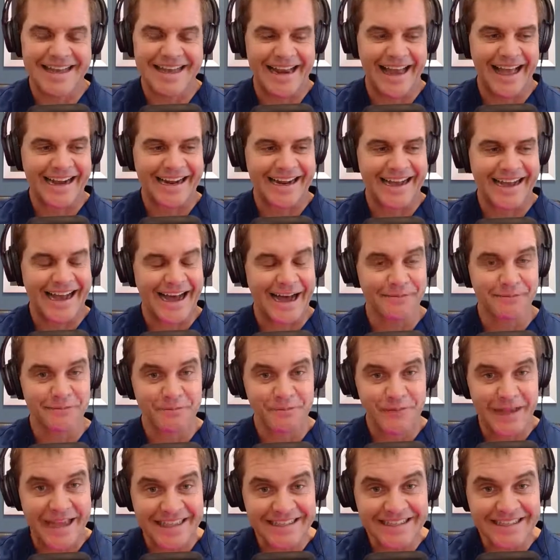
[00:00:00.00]
Like,
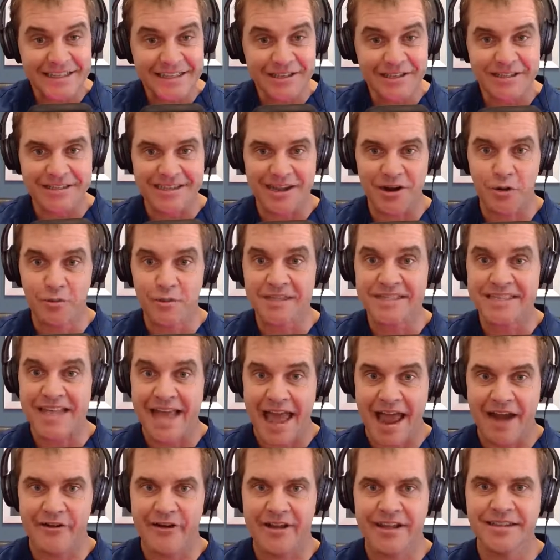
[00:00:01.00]
I'm hesitant to say almost
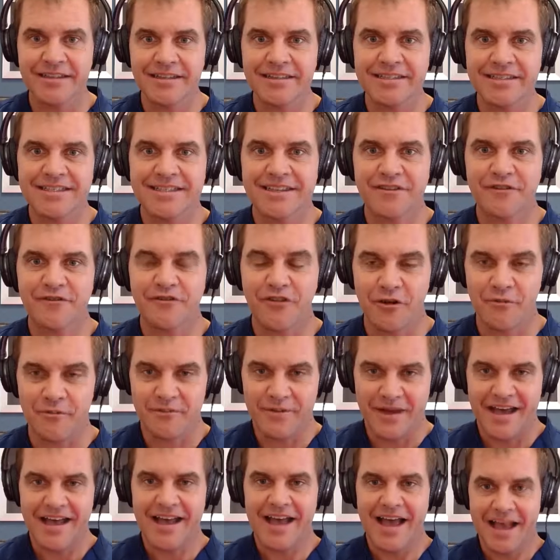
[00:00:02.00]
arrogance
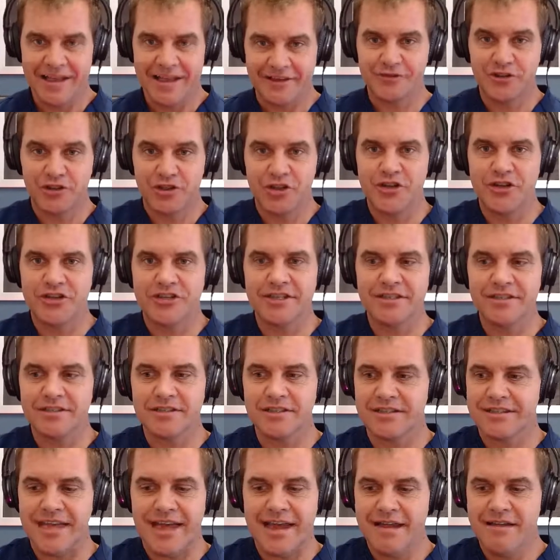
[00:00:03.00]
from surgeons
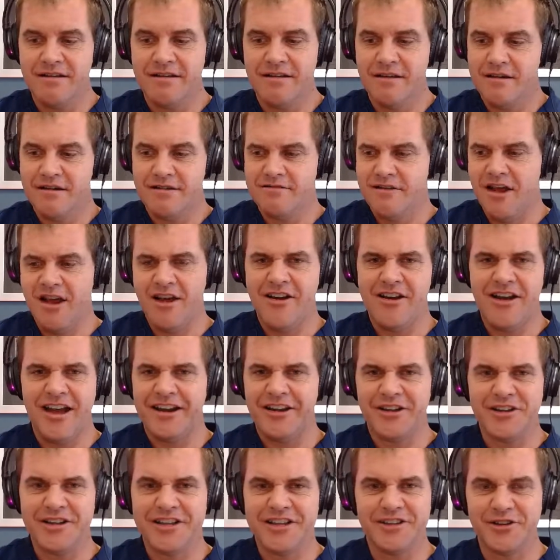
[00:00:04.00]
to say, no, I
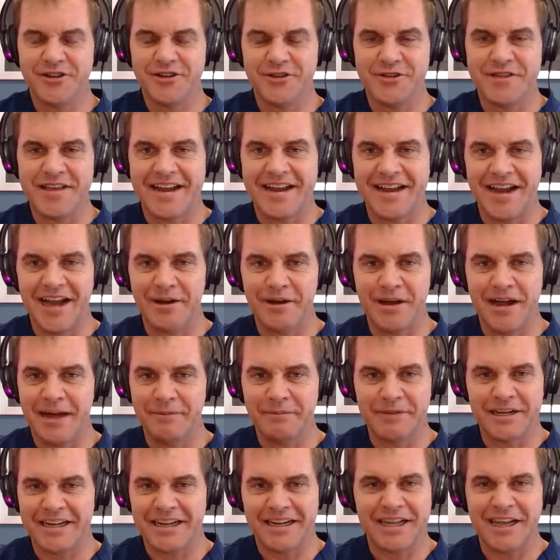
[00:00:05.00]
don't need to do that.
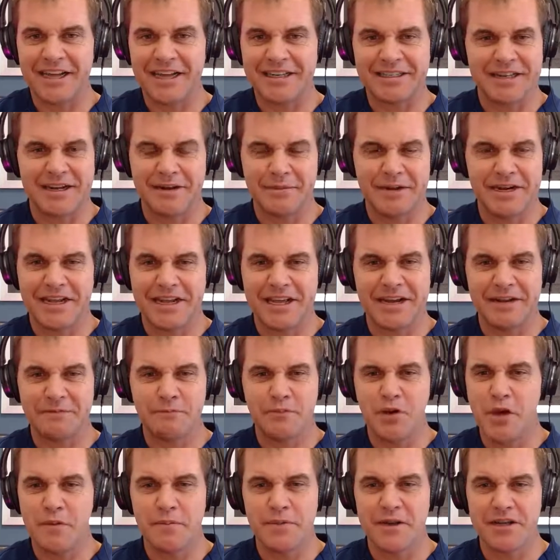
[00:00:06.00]
I'm going to cut and I'm going to get a
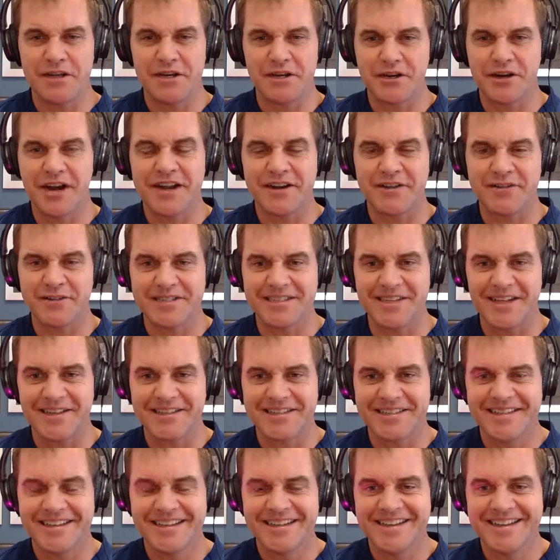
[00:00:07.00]
permanent great
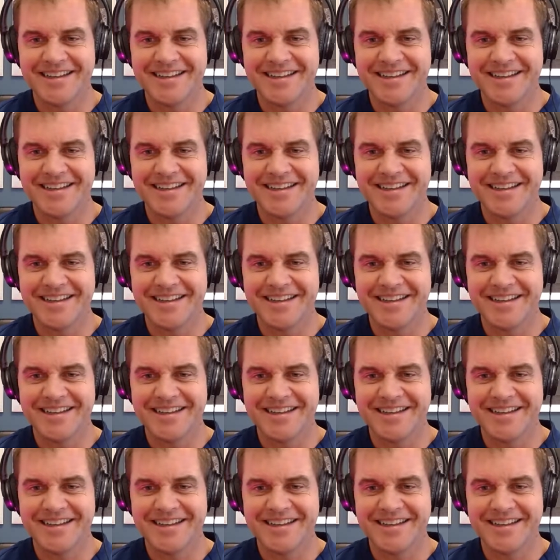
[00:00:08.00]
result.